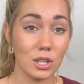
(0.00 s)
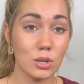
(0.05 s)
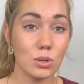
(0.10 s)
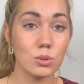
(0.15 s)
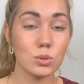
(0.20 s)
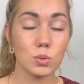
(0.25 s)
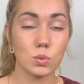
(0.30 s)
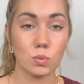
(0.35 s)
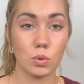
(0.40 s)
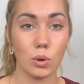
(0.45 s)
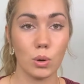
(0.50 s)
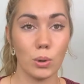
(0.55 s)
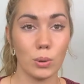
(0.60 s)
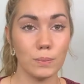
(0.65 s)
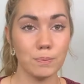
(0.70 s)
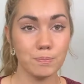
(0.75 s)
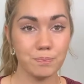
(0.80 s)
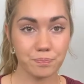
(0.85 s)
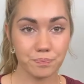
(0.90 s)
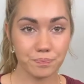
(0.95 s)
huge
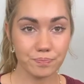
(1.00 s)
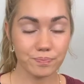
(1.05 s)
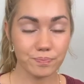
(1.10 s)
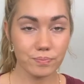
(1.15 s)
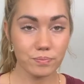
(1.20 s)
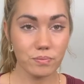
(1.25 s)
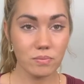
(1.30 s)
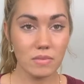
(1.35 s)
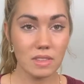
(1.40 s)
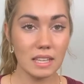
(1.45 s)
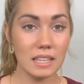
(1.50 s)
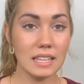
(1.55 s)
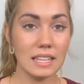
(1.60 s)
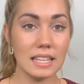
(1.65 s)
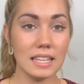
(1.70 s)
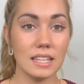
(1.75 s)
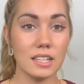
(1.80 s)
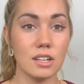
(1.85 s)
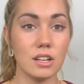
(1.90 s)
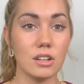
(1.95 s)
role
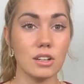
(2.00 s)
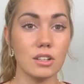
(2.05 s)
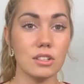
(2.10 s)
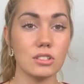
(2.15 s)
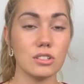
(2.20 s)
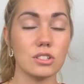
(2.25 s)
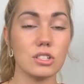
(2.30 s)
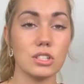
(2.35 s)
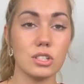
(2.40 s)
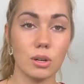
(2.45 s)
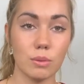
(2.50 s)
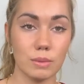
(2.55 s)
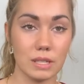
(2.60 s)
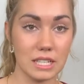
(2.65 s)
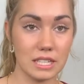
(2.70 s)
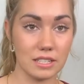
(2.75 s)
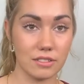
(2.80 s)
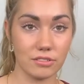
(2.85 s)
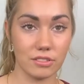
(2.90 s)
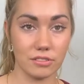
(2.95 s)
in so
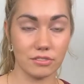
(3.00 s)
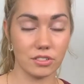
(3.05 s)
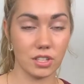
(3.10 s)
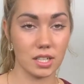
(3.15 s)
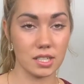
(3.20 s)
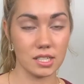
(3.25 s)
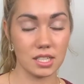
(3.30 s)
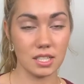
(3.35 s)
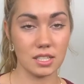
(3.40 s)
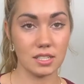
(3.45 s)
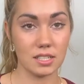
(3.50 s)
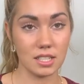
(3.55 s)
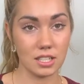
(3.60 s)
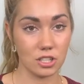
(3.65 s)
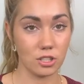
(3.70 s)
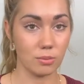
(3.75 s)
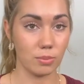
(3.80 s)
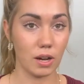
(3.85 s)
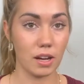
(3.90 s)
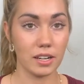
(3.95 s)
many different functions in
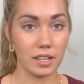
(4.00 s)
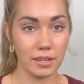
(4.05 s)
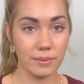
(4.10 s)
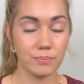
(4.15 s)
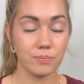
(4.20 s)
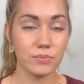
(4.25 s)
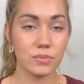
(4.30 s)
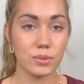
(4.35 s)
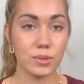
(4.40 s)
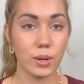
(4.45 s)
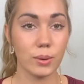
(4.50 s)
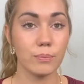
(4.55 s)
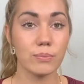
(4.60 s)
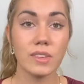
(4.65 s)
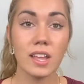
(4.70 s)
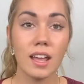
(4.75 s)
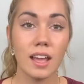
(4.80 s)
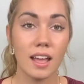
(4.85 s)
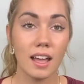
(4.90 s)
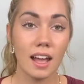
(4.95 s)
your body. So
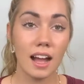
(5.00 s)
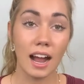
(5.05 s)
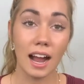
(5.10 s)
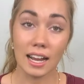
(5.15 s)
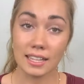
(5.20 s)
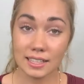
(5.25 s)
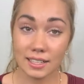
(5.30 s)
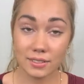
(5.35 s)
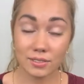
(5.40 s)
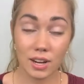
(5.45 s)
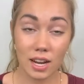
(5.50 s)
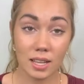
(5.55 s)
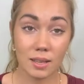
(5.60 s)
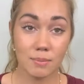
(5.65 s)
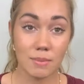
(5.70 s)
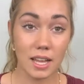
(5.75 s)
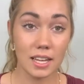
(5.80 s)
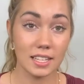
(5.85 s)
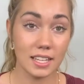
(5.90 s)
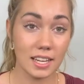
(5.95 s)
highly
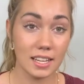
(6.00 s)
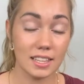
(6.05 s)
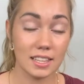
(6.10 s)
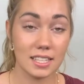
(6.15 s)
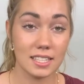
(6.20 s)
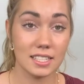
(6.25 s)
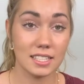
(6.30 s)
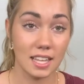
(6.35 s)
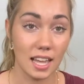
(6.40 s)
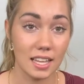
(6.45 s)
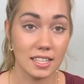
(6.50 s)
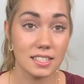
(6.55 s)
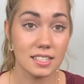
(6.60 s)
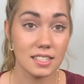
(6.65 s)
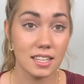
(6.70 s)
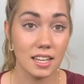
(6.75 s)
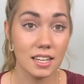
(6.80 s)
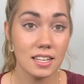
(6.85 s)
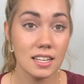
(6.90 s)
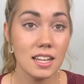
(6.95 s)
recommend getting this test
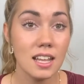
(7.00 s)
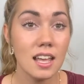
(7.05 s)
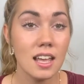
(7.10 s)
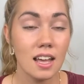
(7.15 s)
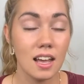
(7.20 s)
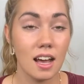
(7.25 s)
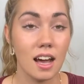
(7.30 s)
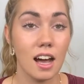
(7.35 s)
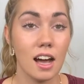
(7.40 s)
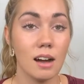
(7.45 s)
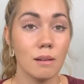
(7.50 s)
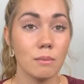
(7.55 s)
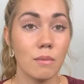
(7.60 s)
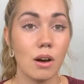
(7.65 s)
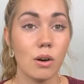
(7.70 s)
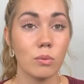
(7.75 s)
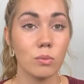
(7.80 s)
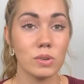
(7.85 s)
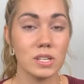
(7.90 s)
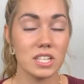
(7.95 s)
done.
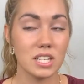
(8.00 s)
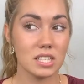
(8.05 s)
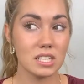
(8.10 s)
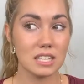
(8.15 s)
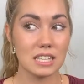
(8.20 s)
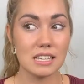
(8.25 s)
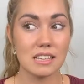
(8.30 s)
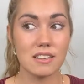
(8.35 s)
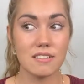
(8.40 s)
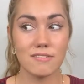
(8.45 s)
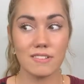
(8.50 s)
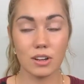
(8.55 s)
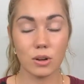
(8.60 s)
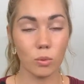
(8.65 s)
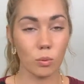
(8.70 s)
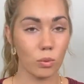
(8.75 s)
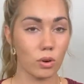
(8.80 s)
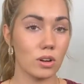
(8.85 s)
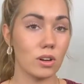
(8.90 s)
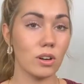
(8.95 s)
We just live in a
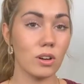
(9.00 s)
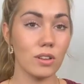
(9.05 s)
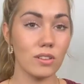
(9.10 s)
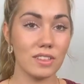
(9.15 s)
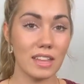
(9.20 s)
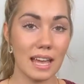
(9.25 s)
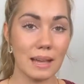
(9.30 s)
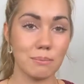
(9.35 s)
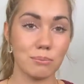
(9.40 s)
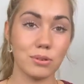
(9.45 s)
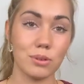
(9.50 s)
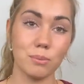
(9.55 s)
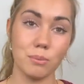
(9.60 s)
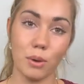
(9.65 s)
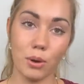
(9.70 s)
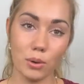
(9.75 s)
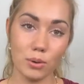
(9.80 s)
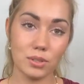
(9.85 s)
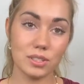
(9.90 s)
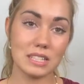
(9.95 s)
world that
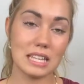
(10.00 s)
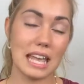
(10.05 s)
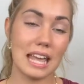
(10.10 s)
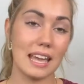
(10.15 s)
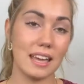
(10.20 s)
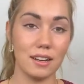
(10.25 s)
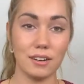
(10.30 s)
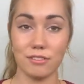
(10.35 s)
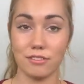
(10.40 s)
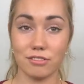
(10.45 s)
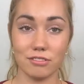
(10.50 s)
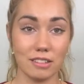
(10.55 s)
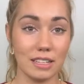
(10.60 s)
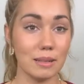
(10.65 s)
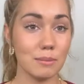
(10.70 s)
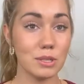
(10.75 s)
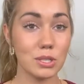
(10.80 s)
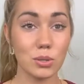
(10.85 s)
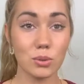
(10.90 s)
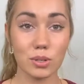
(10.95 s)
promotes an
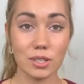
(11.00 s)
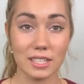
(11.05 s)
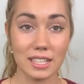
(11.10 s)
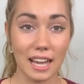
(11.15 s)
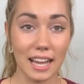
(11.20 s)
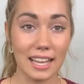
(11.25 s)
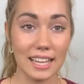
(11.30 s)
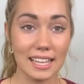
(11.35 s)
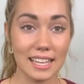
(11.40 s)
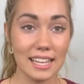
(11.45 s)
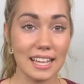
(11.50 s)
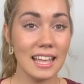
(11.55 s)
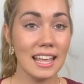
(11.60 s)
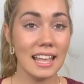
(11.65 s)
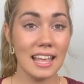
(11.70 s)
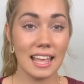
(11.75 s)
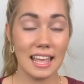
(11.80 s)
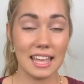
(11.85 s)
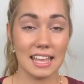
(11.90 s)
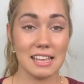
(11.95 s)
inflammatory diet,
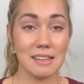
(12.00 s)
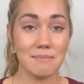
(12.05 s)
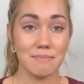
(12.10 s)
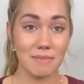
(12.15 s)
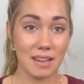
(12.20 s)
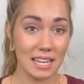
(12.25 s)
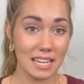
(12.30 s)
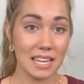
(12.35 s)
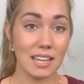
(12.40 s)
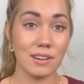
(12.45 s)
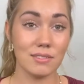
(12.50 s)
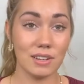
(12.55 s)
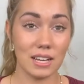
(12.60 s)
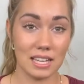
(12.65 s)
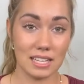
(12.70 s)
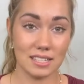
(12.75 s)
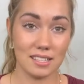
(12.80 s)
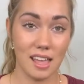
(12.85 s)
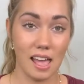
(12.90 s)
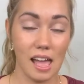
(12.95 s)
and many of
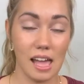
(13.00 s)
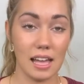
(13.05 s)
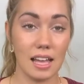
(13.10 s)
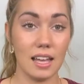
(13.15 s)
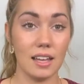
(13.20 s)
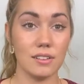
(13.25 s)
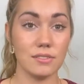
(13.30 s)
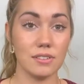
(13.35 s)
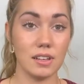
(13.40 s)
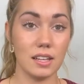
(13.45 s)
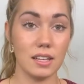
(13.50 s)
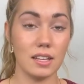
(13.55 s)
us have